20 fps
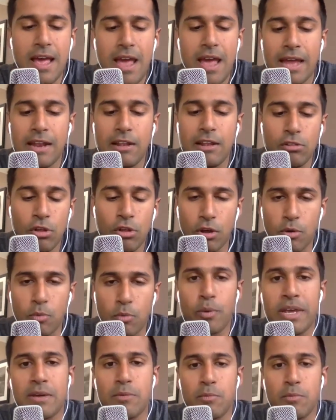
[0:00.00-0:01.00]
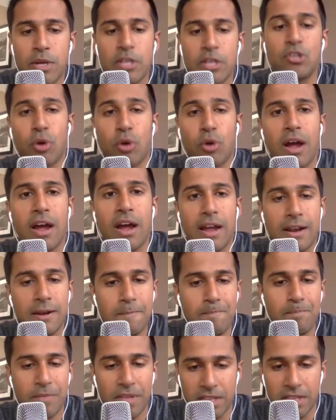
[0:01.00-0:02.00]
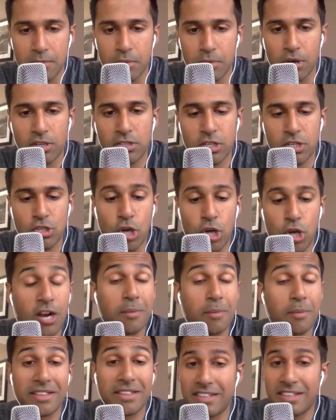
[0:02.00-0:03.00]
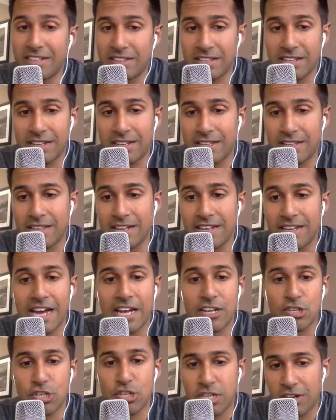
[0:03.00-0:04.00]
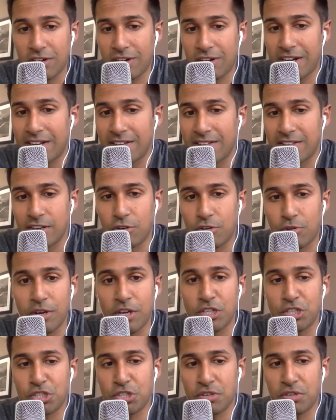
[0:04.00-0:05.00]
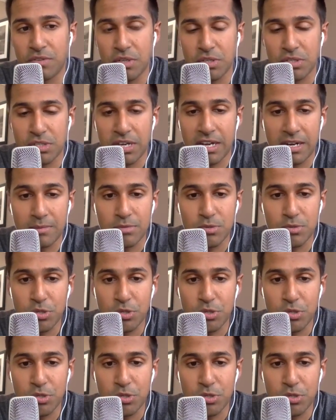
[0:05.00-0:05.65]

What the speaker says: And look, we tried in the book to talk about the gadgeteering, the creation of those items.